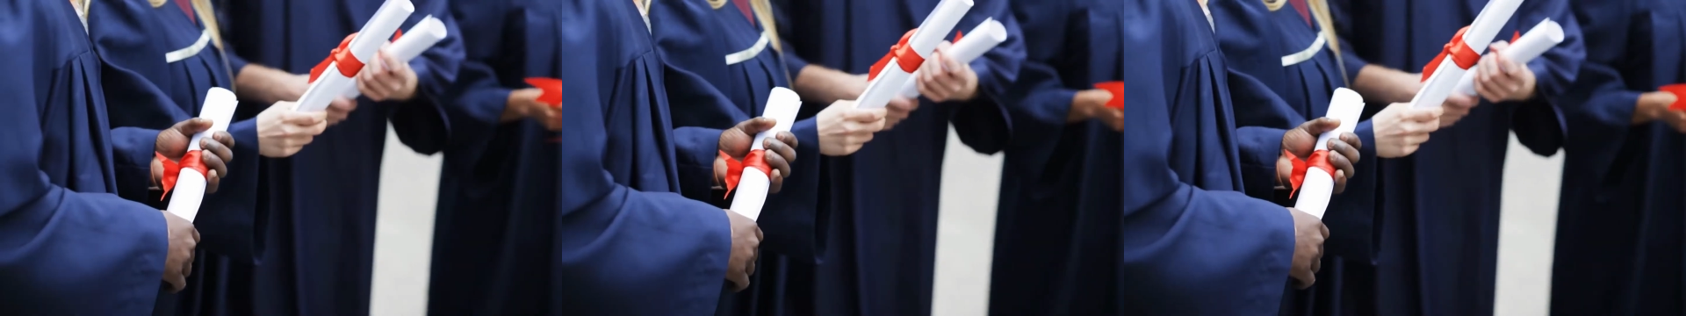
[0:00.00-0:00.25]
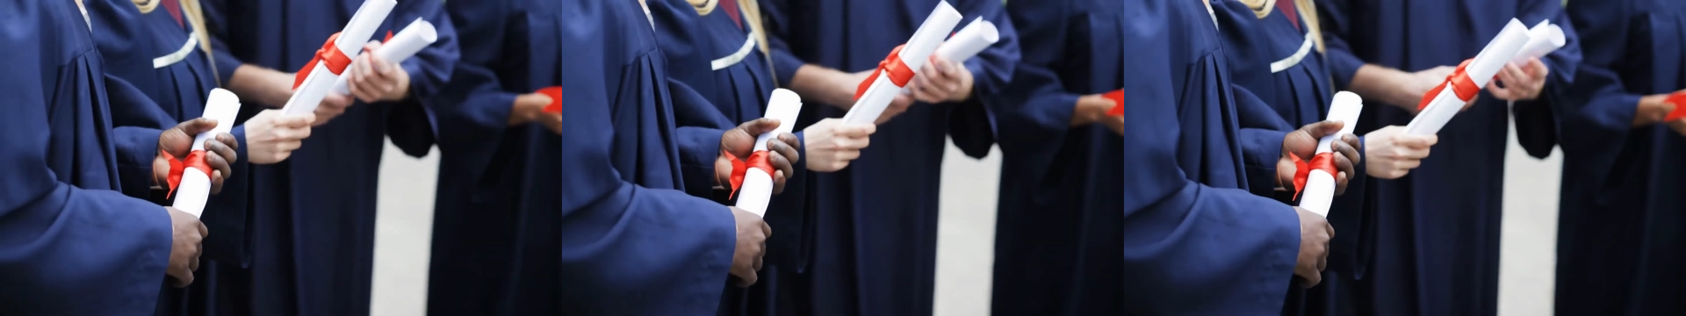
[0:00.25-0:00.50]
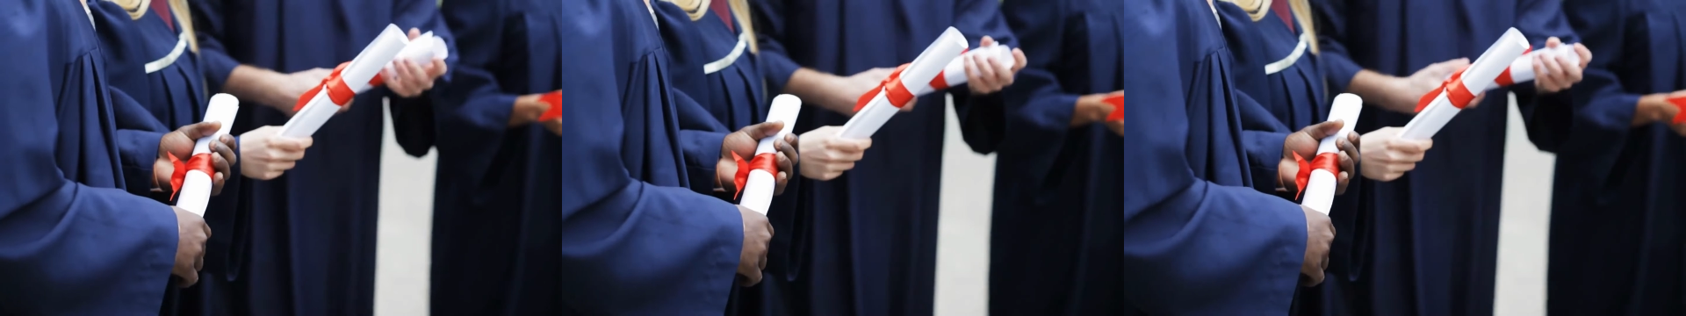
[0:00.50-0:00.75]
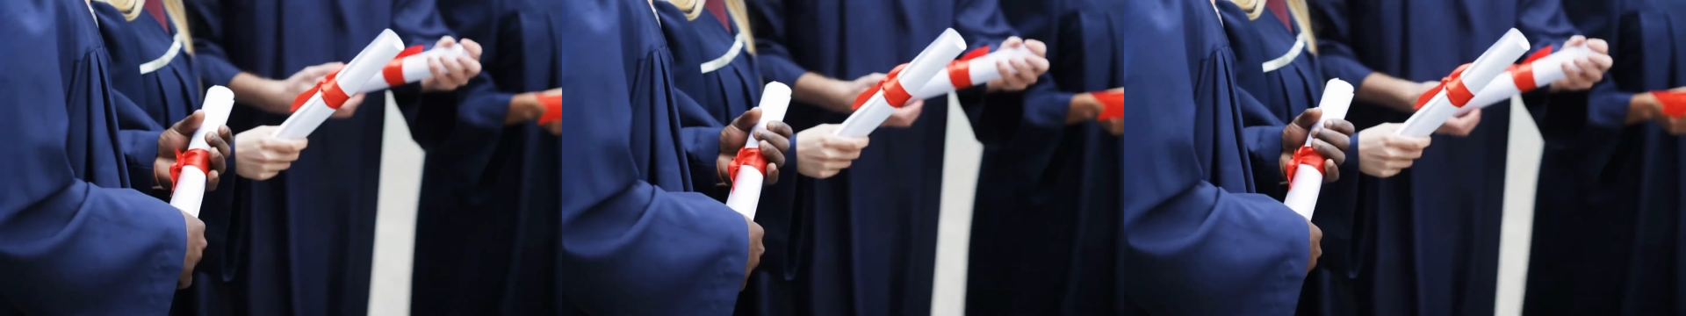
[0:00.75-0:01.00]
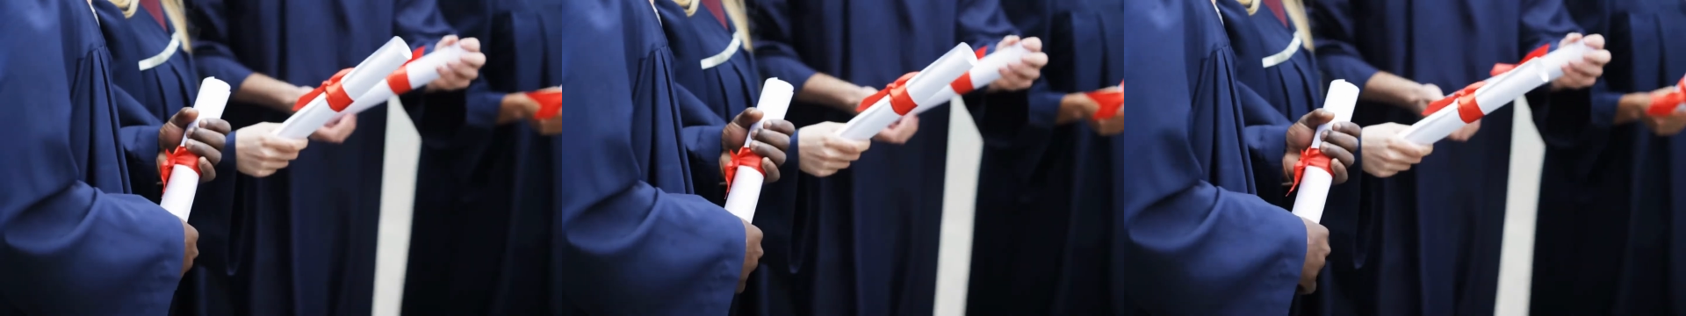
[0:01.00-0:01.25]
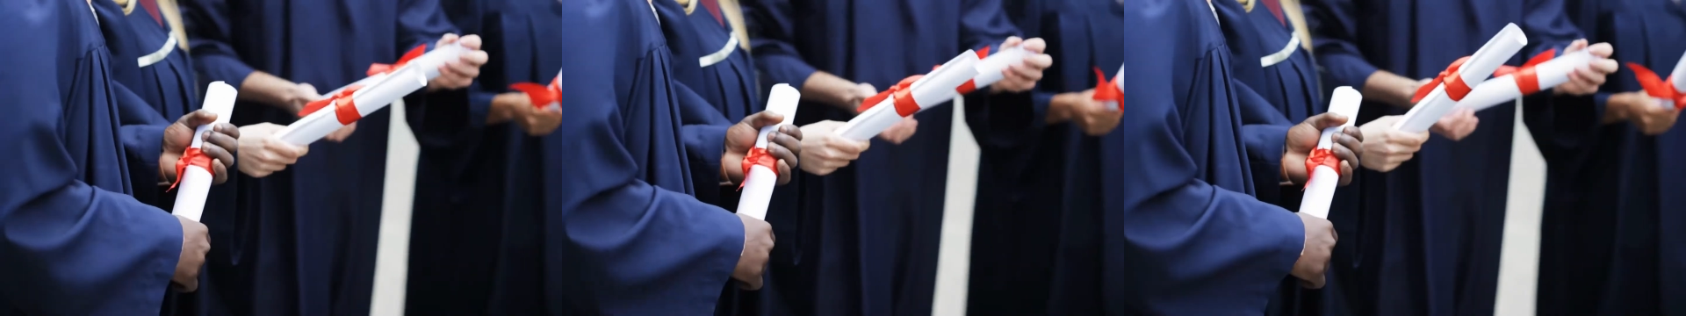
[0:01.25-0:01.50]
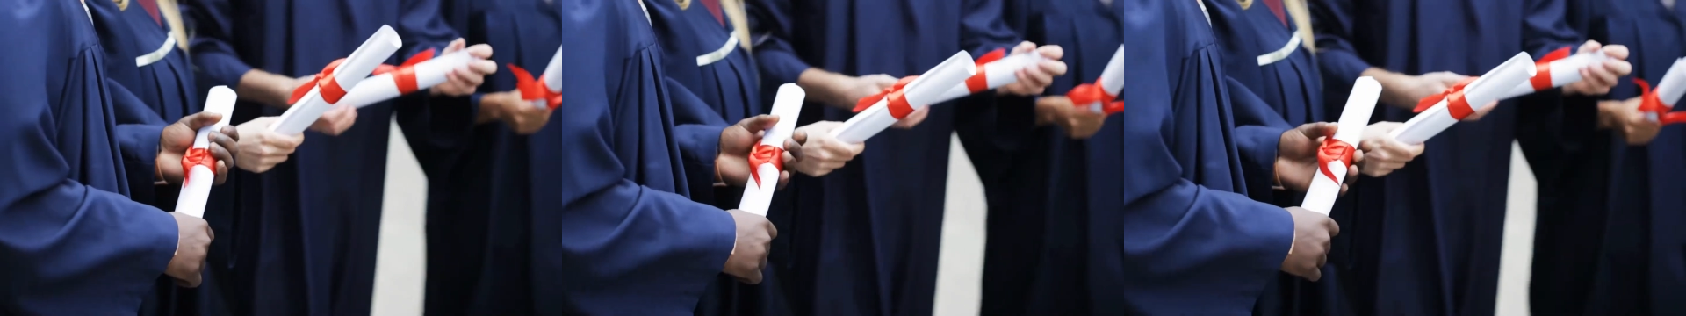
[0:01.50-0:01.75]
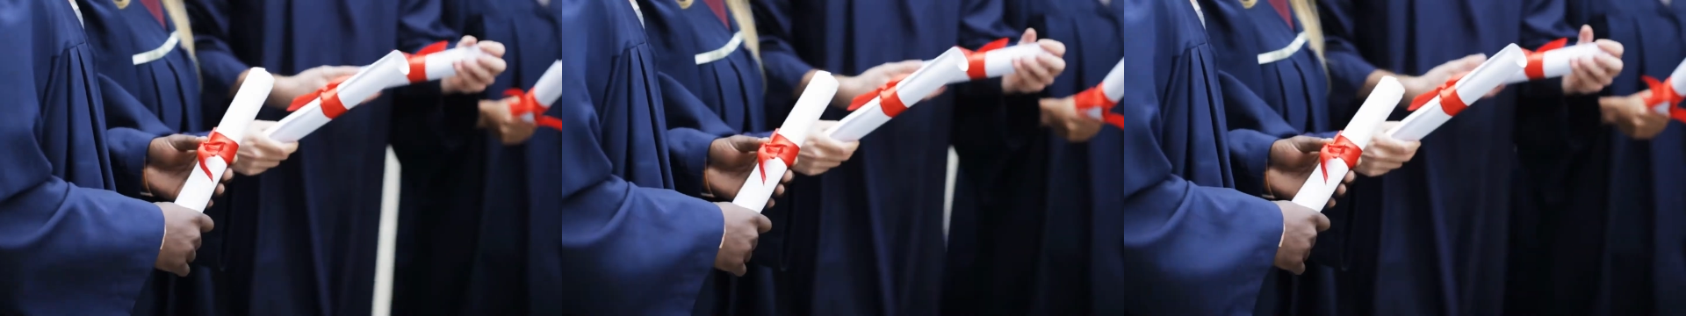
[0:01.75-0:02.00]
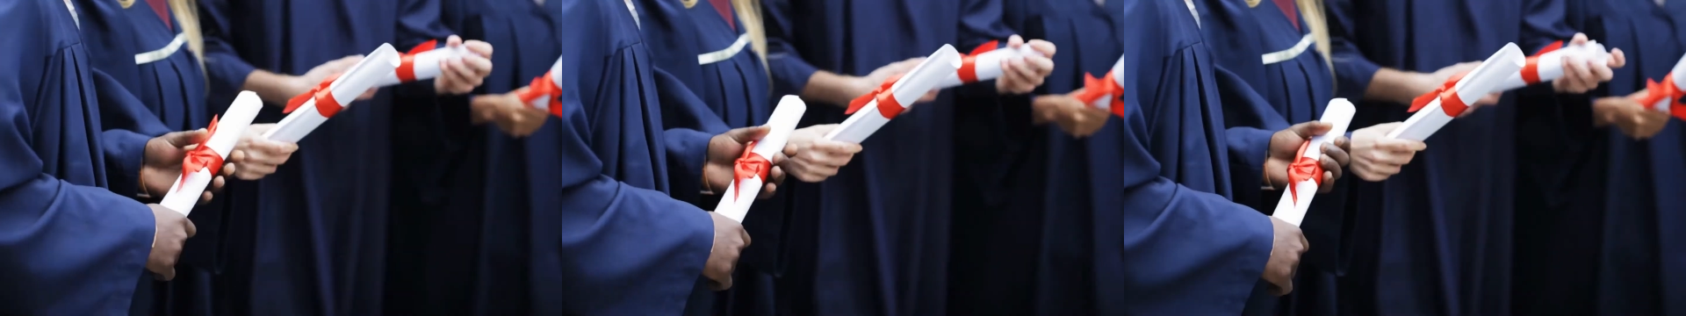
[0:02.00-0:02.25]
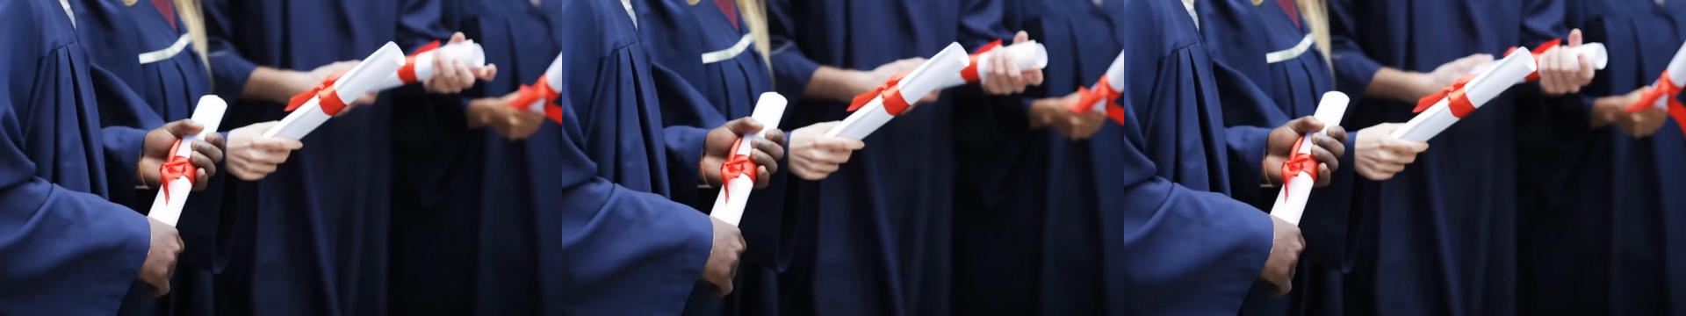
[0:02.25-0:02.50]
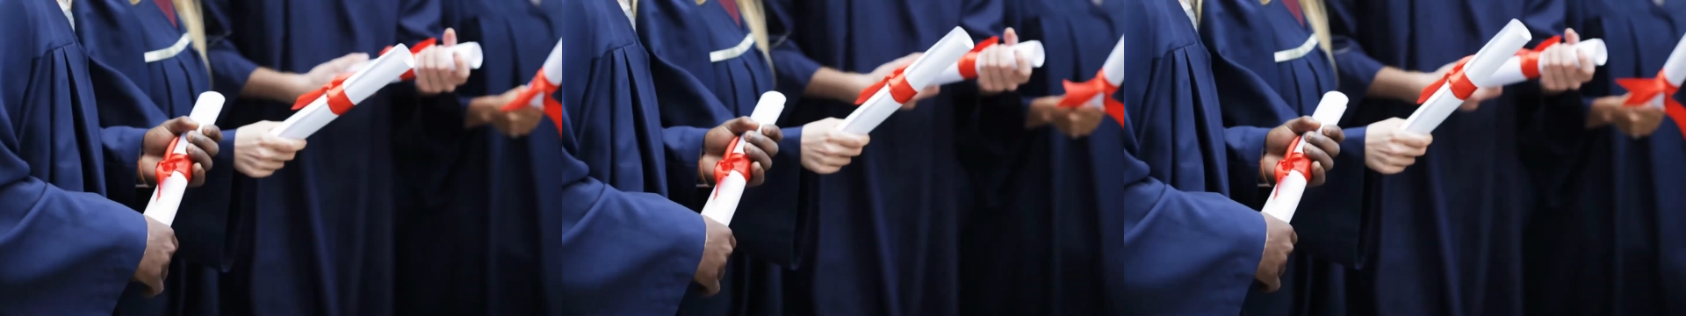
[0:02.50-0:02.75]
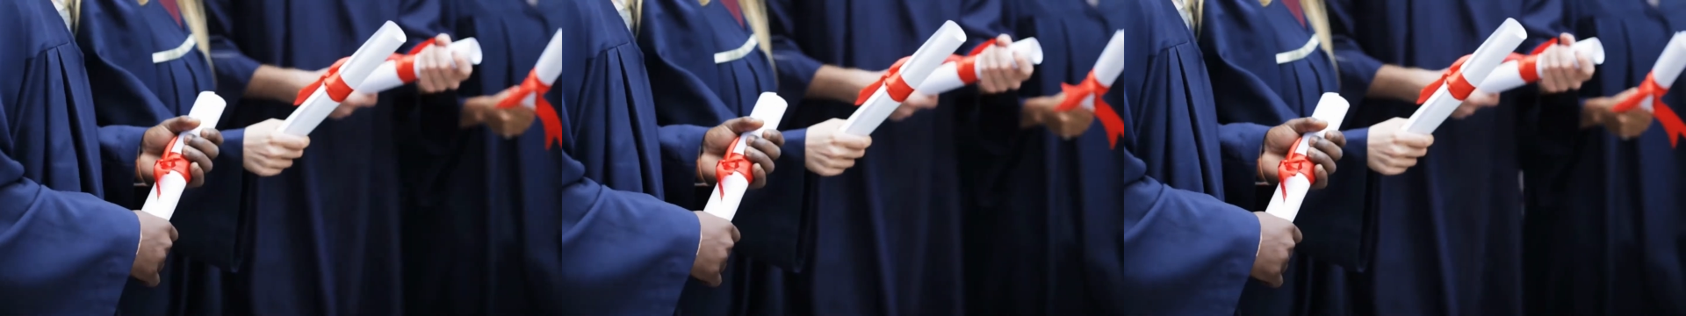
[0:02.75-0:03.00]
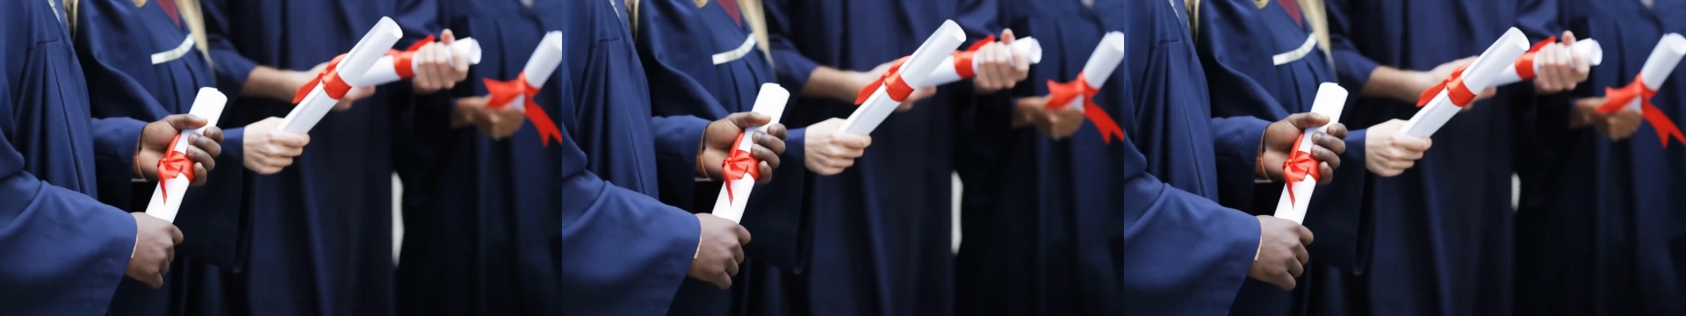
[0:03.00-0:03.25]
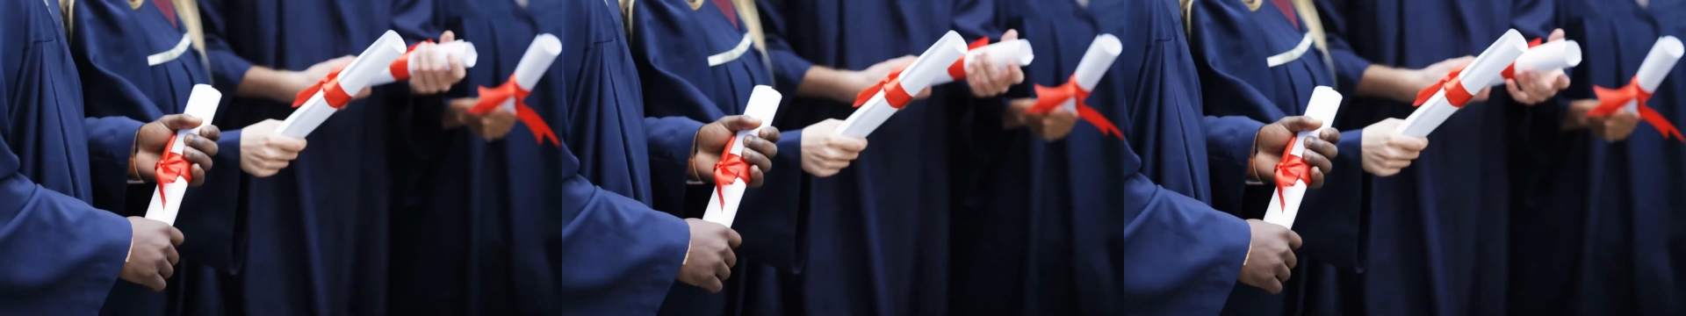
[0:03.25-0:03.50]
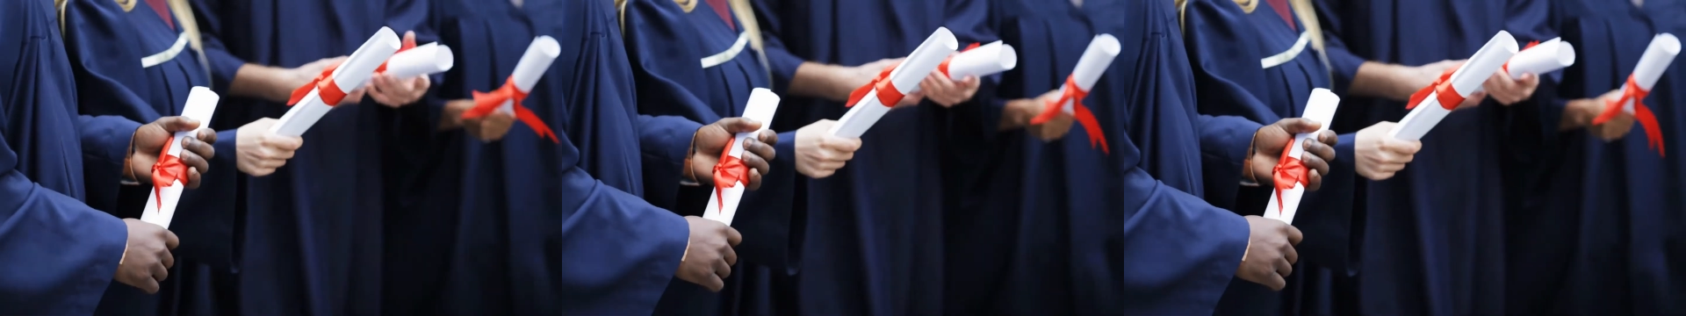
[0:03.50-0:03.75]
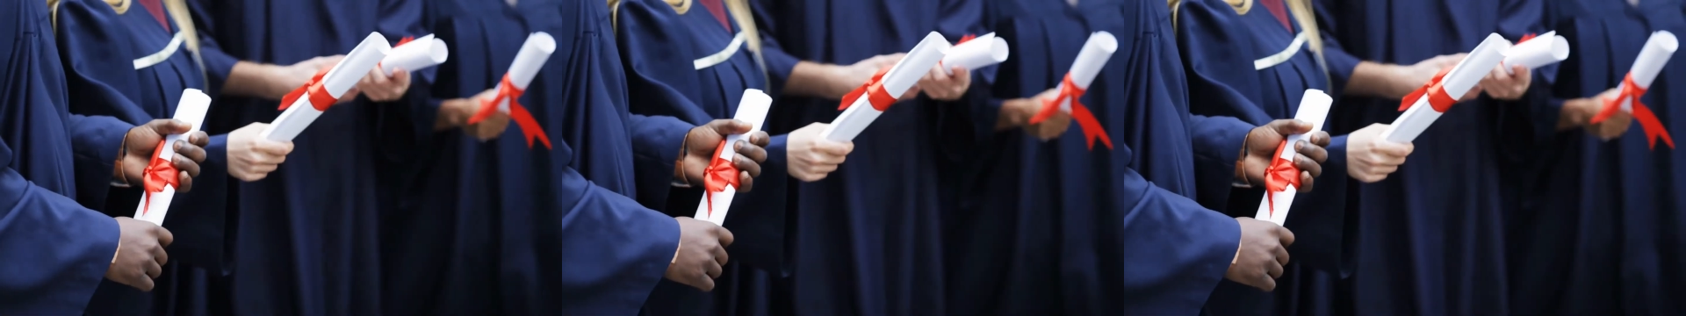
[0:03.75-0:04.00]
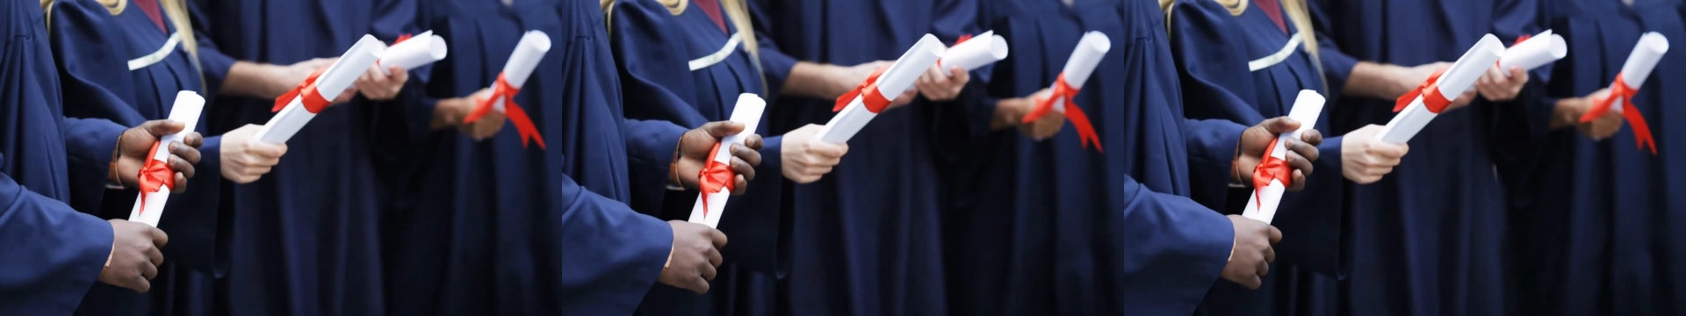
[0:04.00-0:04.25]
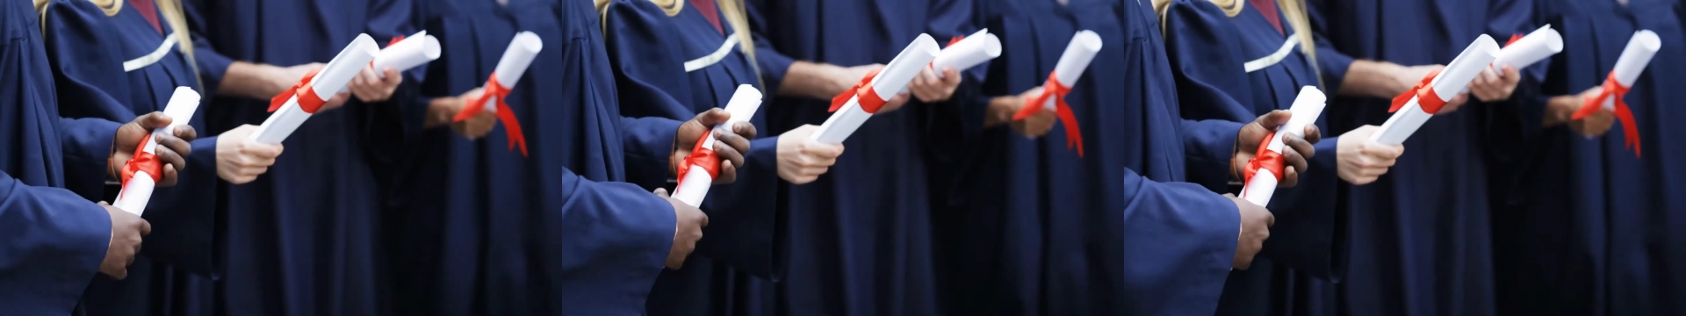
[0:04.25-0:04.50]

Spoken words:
(no speaker visible)